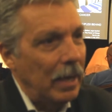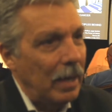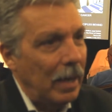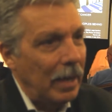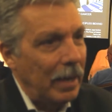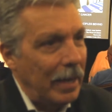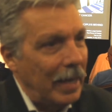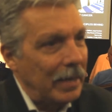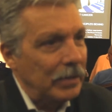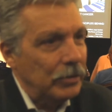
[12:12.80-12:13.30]

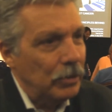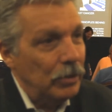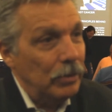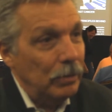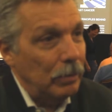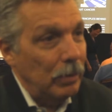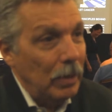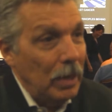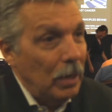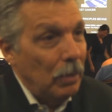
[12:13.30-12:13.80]
I ask
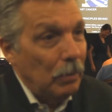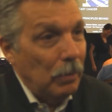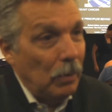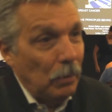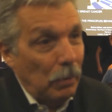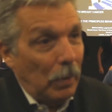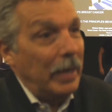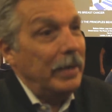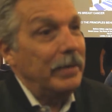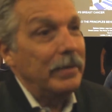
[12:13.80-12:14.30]
you? well,
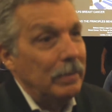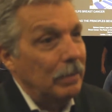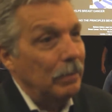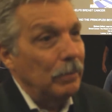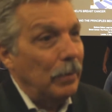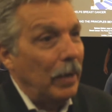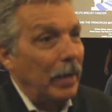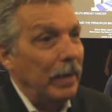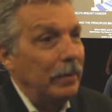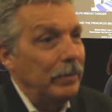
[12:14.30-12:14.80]
why,
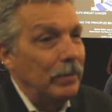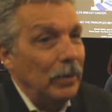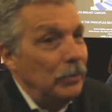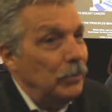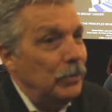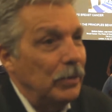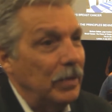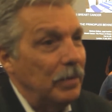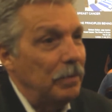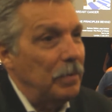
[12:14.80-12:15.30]
why
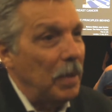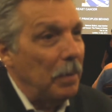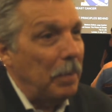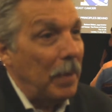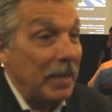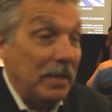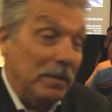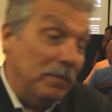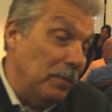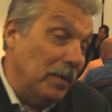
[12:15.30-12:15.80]
don't you give me a
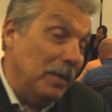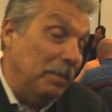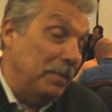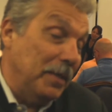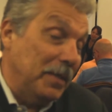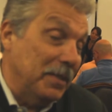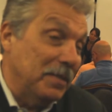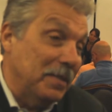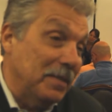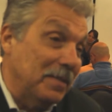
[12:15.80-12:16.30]
patent? Well,
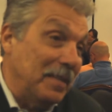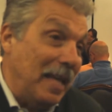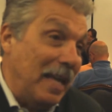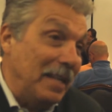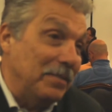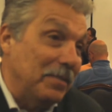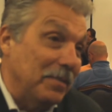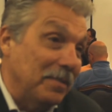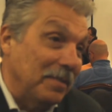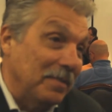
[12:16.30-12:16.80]
because it's
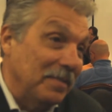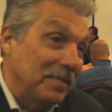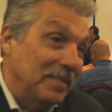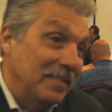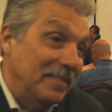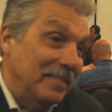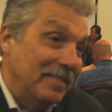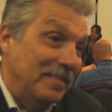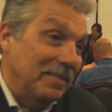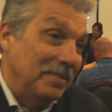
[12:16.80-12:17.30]
natural.
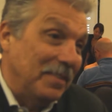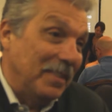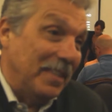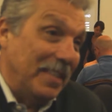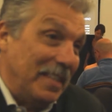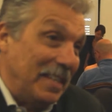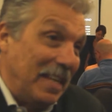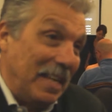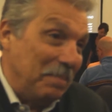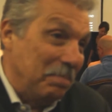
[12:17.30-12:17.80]
We
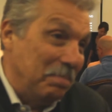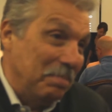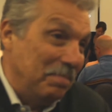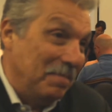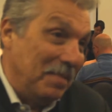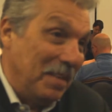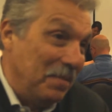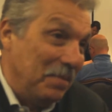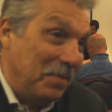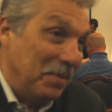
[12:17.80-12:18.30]
cannot
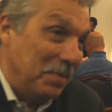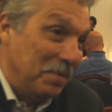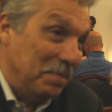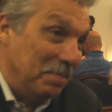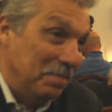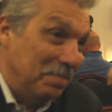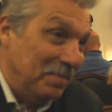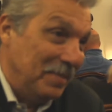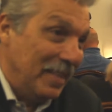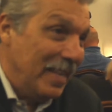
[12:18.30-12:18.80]
give you.
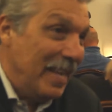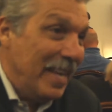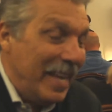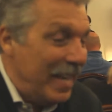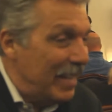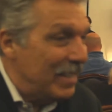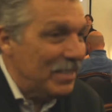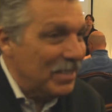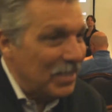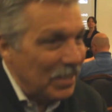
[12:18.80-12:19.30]

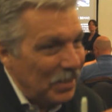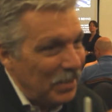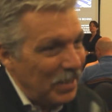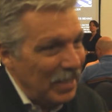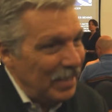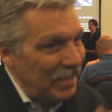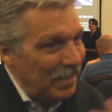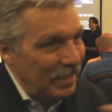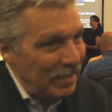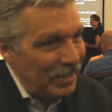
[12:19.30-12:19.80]
And so
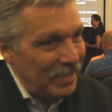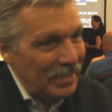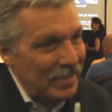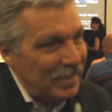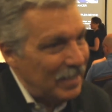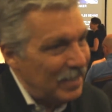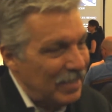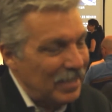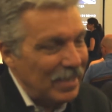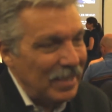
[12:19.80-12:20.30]
it's,
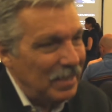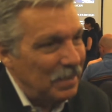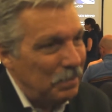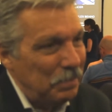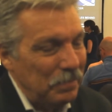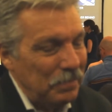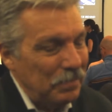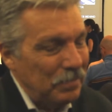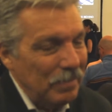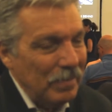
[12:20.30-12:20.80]
it's a, mm.
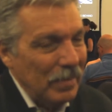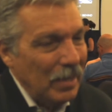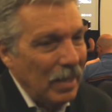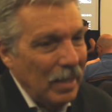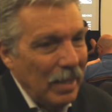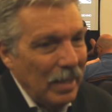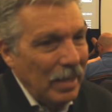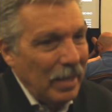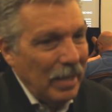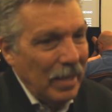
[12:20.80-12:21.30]

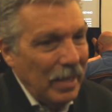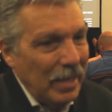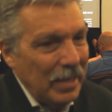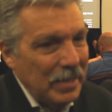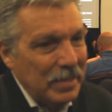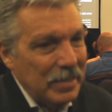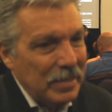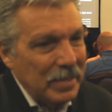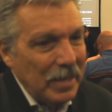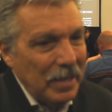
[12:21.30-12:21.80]

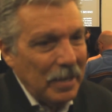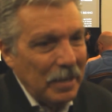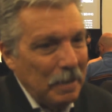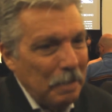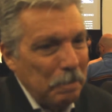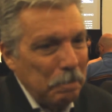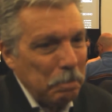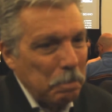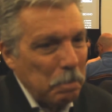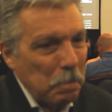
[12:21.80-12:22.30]
it's,
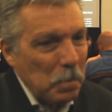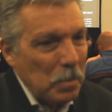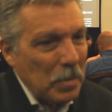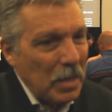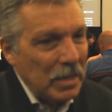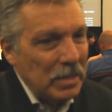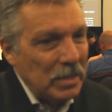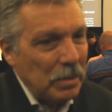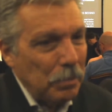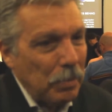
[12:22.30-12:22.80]
um,
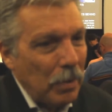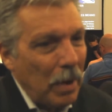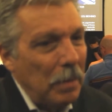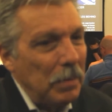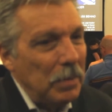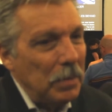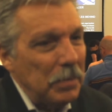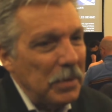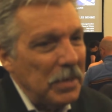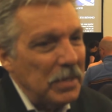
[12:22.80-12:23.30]
it's a
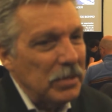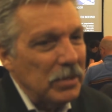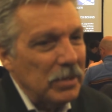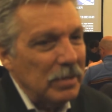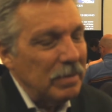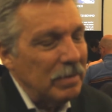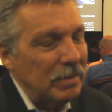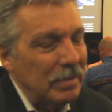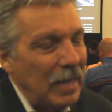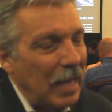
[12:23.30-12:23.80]
problem that is
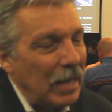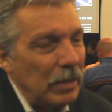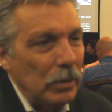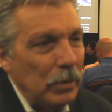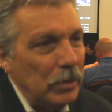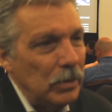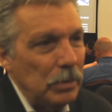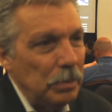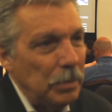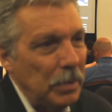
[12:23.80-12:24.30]
not
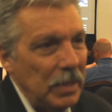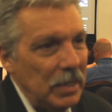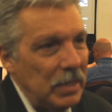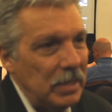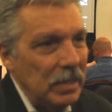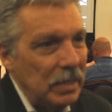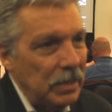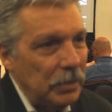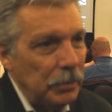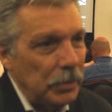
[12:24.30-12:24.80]
going to be
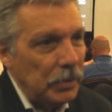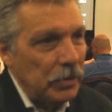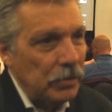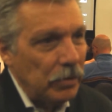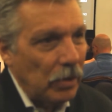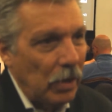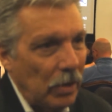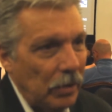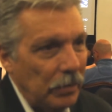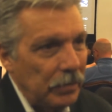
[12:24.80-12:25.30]
easily
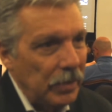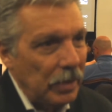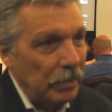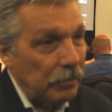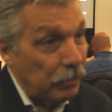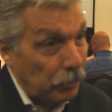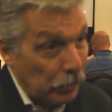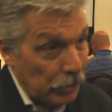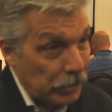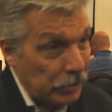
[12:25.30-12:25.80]
resolved,
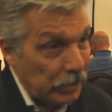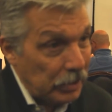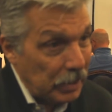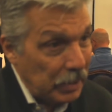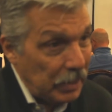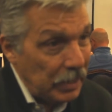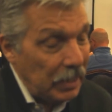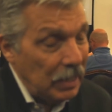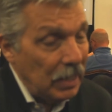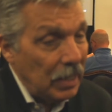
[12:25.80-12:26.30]

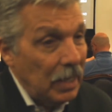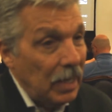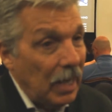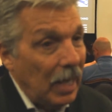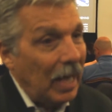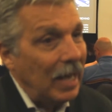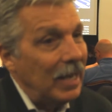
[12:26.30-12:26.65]
unfortunately, yeah. Yeah.